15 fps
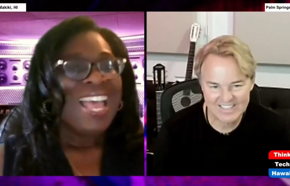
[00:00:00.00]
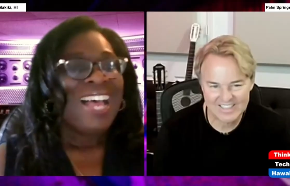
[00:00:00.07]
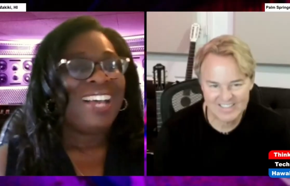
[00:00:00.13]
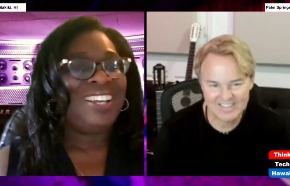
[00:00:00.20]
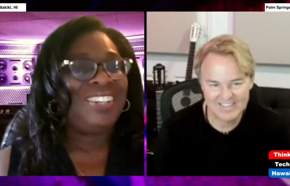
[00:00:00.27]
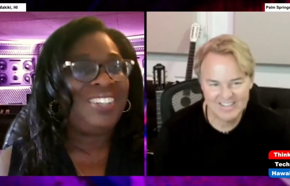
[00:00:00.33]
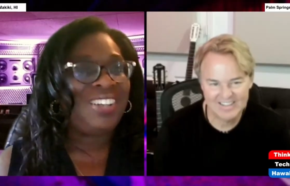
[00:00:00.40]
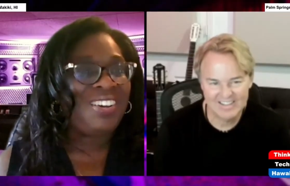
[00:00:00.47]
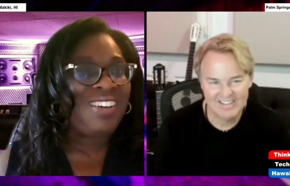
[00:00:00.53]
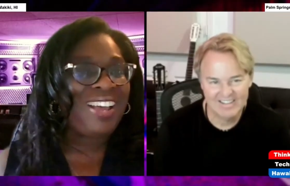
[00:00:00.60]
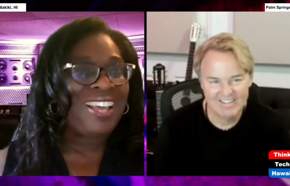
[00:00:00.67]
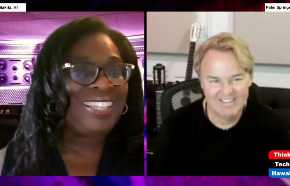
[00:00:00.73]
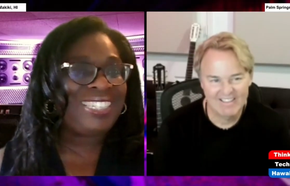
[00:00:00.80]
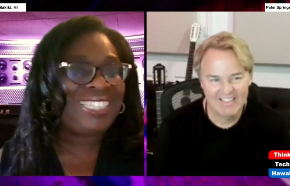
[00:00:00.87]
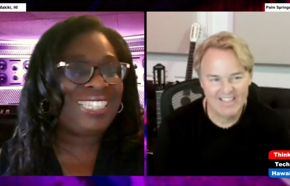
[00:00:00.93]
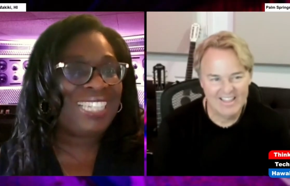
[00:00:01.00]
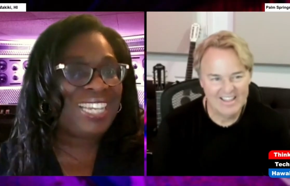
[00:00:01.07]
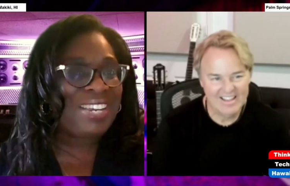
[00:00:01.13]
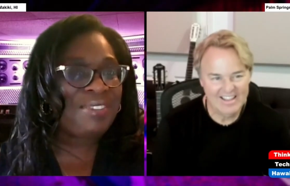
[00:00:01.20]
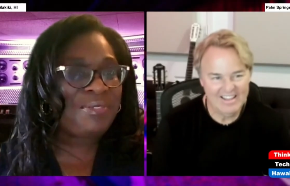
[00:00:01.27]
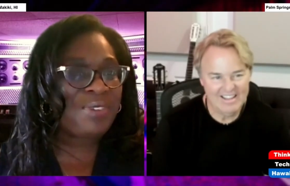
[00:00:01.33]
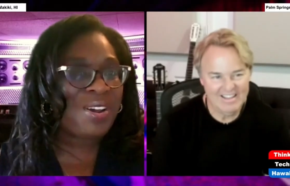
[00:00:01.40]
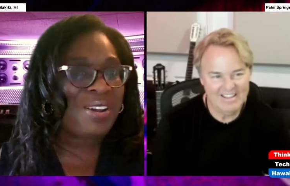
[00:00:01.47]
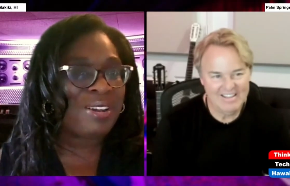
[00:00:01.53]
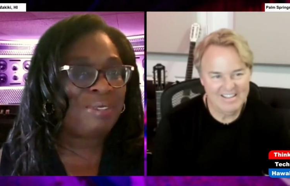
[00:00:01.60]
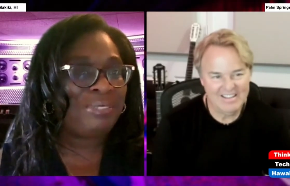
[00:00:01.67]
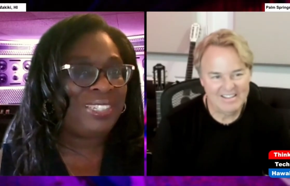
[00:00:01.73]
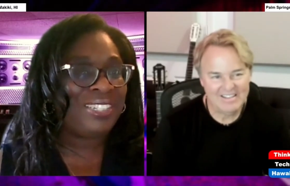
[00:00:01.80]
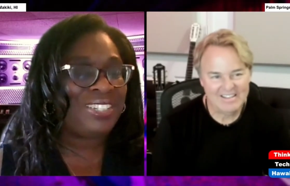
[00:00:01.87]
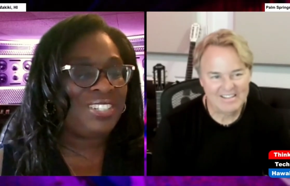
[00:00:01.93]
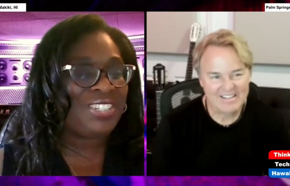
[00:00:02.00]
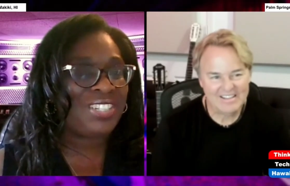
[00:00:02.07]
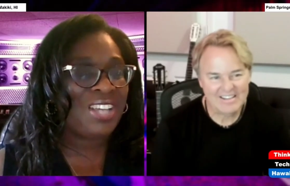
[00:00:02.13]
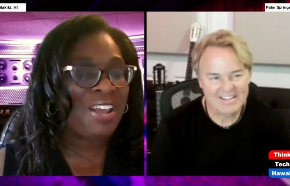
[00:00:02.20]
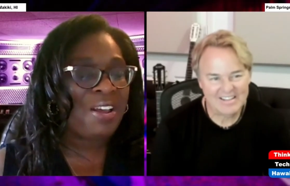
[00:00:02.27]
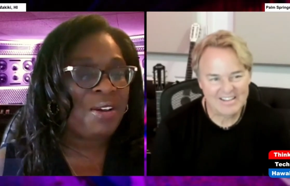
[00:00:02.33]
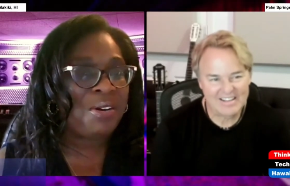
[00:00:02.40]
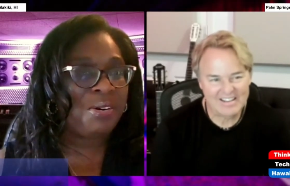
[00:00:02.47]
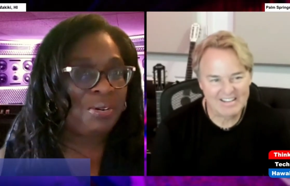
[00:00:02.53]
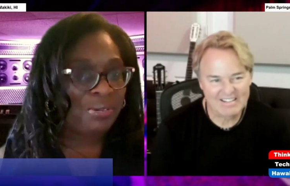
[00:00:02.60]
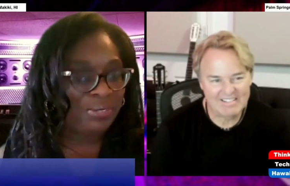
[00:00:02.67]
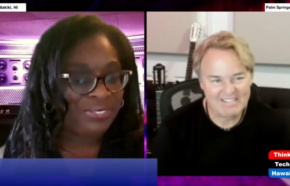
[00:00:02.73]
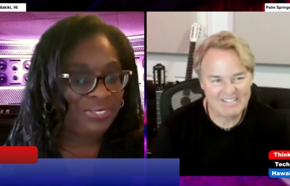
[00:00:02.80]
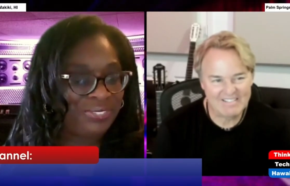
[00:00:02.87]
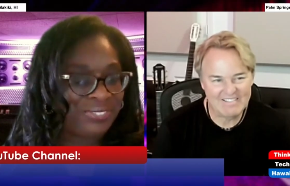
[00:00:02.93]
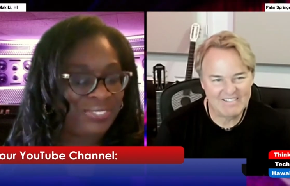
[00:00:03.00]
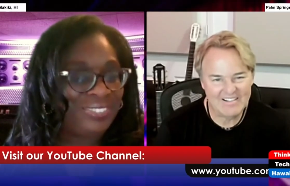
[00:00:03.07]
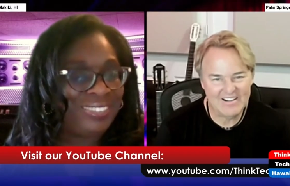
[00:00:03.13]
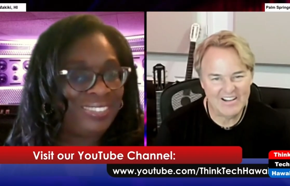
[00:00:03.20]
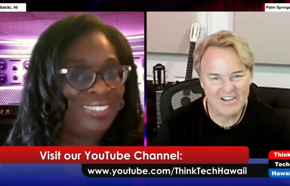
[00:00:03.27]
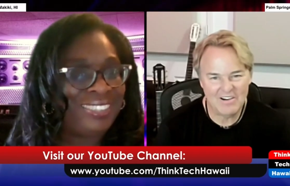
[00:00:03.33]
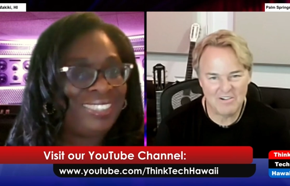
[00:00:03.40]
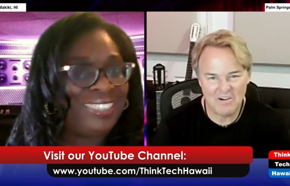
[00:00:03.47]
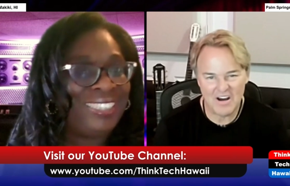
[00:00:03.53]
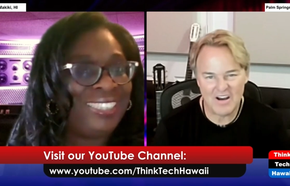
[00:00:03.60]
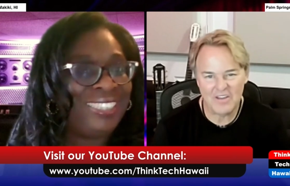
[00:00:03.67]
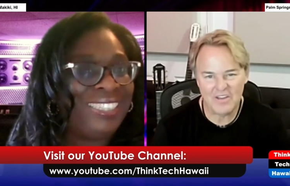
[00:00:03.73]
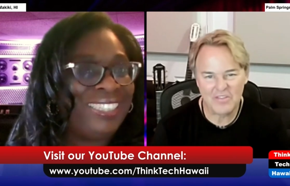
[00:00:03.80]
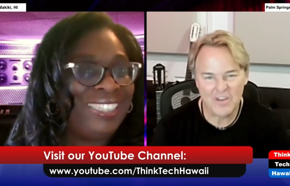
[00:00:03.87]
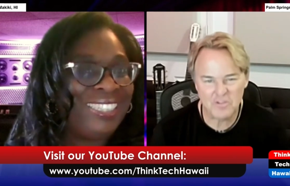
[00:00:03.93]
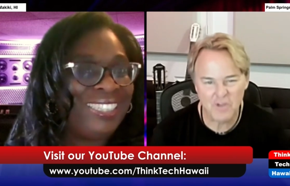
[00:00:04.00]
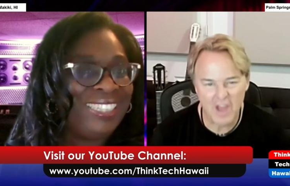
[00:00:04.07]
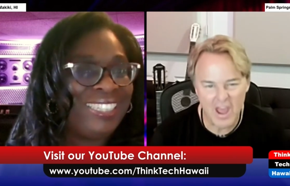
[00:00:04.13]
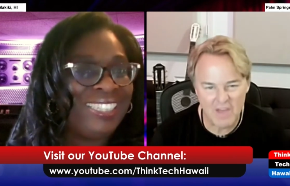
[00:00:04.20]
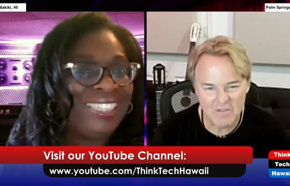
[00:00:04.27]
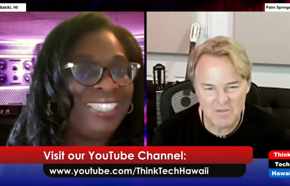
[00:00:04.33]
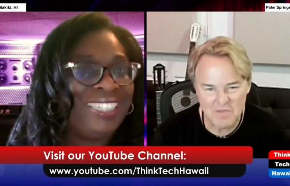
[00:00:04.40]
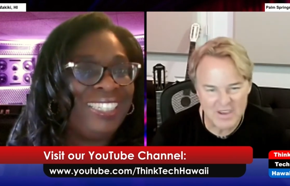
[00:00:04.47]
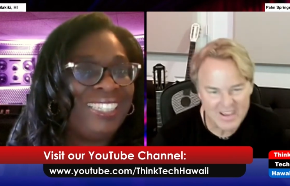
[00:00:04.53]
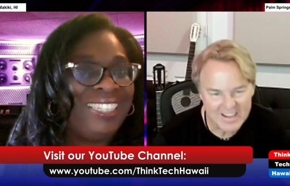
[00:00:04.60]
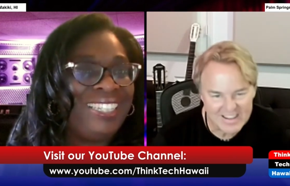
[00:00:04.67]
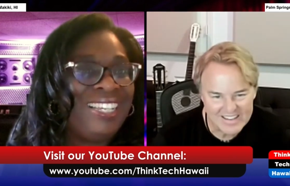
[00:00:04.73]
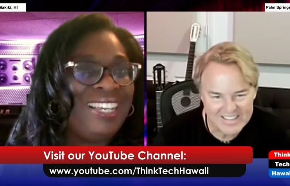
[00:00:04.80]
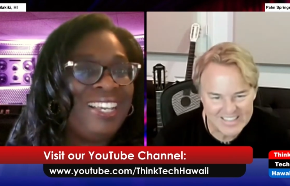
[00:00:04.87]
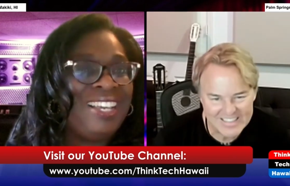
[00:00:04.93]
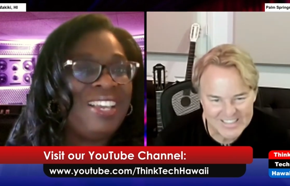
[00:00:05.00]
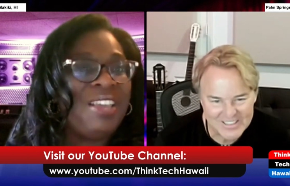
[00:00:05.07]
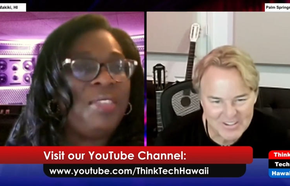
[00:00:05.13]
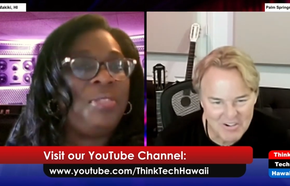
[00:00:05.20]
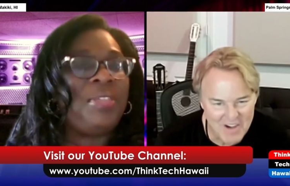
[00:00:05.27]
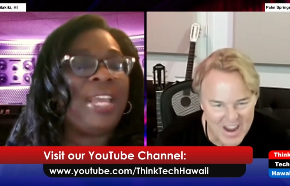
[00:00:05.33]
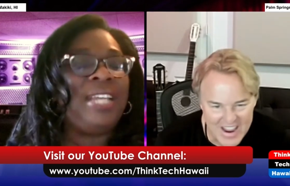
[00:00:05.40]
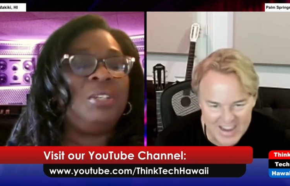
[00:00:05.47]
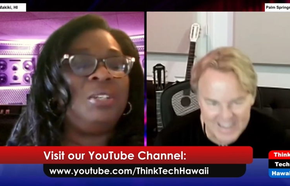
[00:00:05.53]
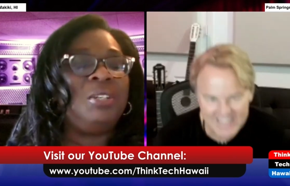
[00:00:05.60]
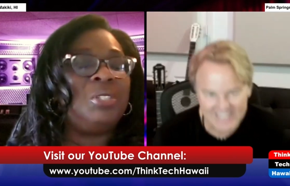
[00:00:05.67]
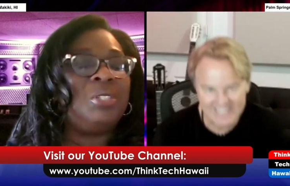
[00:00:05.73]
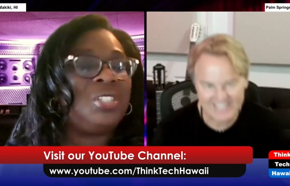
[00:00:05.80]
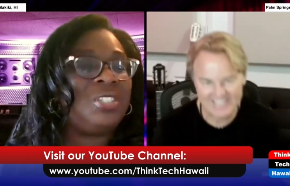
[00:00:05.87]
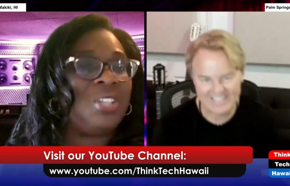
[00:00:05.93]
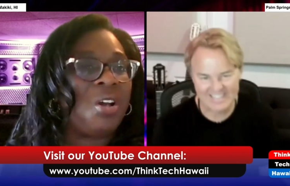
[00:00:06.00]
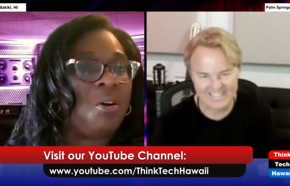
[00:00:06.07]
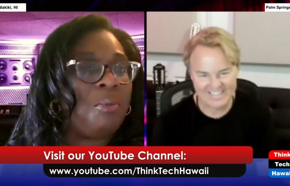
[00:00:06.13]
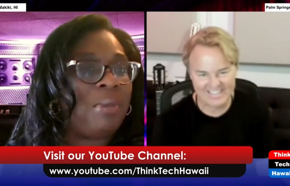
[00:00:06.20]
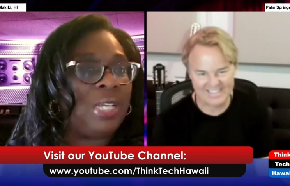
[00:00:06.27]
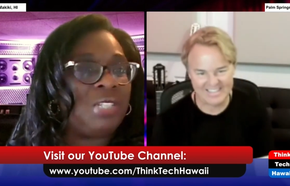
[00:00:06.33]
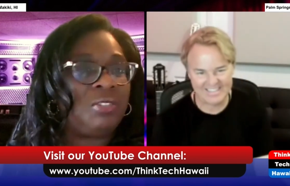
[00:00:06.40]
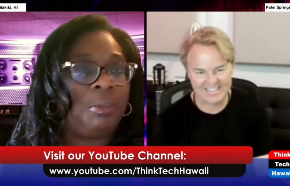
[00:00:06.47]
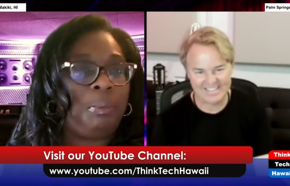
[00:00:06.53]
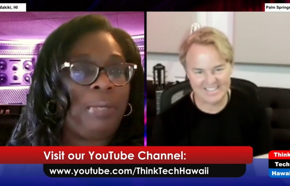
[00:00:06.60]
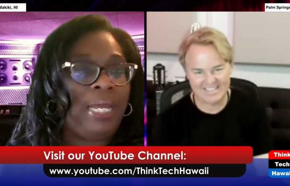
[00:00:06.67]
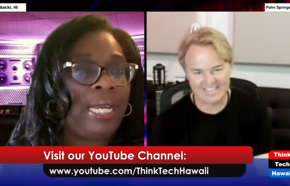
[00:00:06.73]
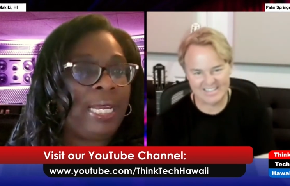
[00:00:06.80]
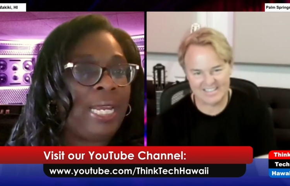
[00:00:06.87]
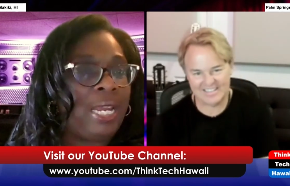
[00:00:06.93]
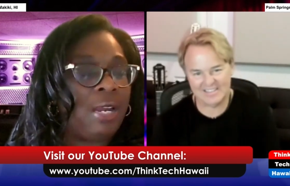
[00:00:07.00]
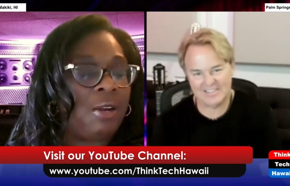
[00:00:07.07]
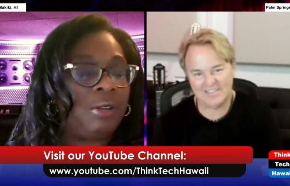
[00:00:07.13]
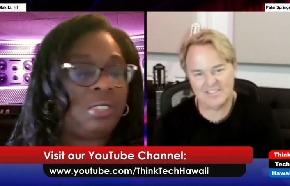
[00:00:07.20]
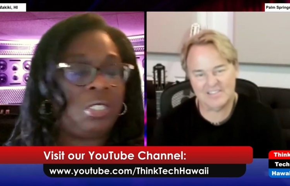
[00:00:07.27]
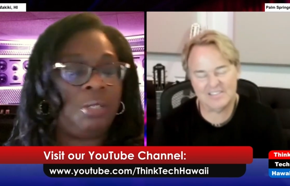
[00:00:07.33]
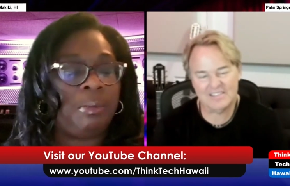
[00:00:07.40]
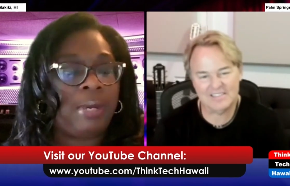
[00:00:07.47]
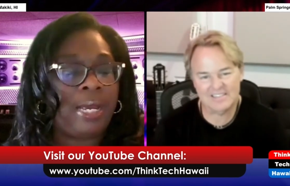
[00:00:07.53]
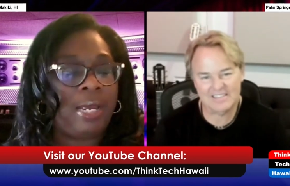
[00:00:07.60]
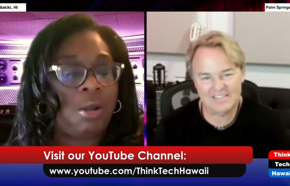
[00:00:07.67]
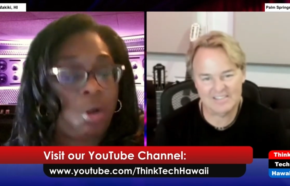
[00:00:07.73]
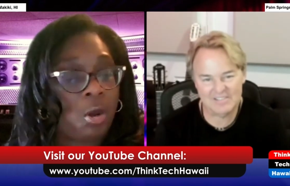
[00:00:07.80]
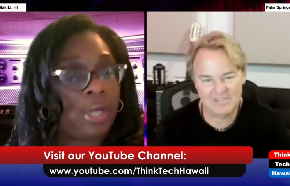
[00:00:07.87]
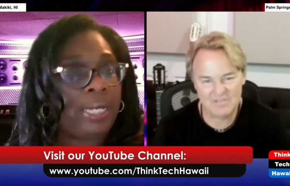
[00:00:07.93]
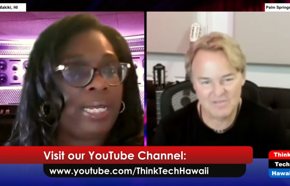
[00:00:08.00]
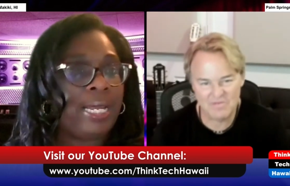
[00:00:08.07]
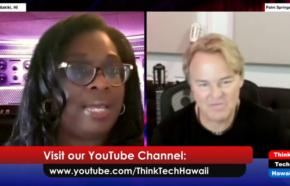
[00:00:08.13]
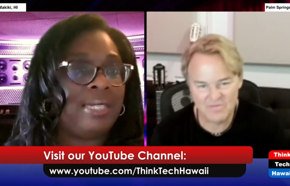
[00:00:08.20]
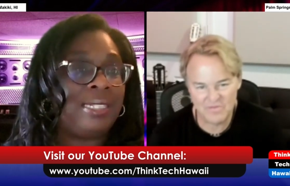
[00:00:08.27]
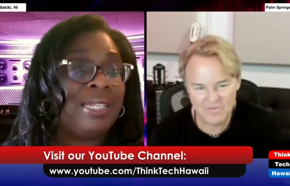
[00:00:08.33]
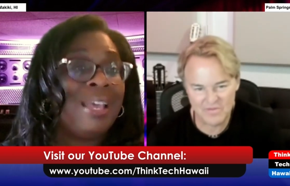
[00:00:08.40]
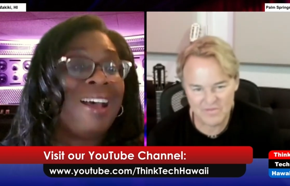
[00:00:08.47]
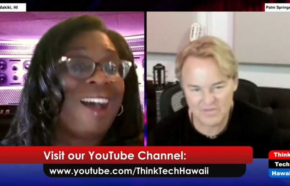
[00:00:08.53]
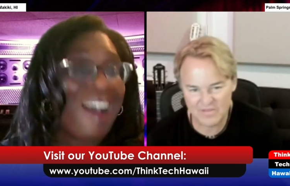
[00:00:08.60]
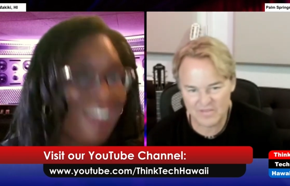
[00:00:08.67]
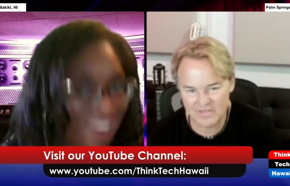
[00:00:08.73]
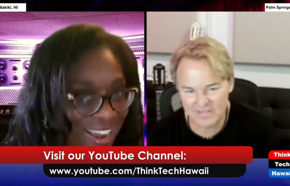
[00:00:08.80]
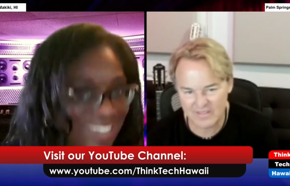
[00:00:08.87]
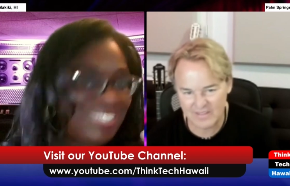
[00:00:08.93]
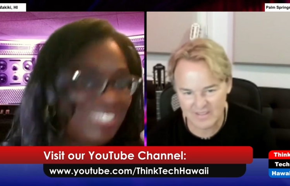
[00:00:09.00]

Speaker 1: Aloha, Steve. Welcome to the show. Oh,
Speaker 2: aloha. Thanks for having me. It's
Speaker 1: great. Thank you so much for being here. To my audience, I